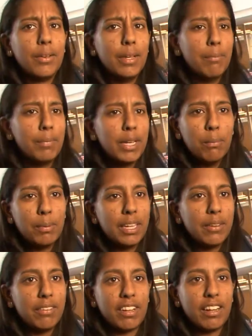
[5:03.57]
we had
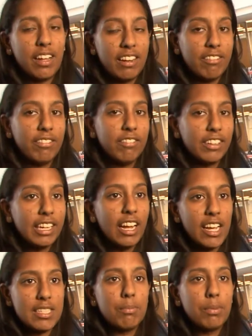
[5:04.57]
B We've had a lot of really
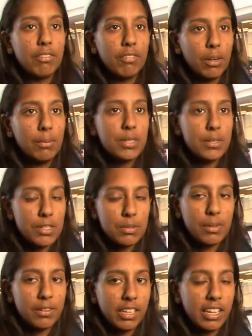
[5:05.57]
awesome performers, which
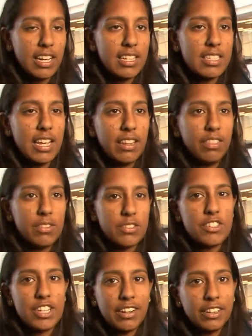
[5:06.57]
has been really nice, and
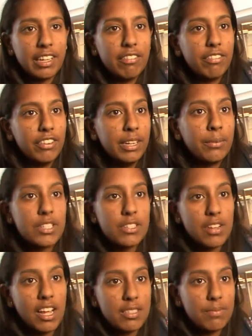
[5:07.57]
those are generally free, which
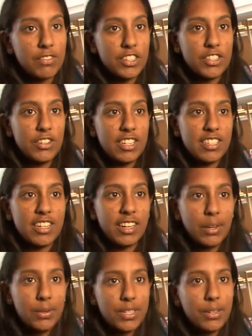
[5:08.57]
is awesome for students to
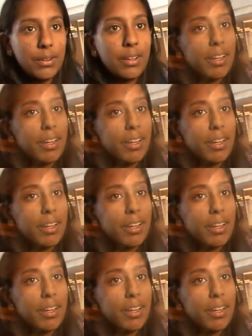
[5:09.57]
go to.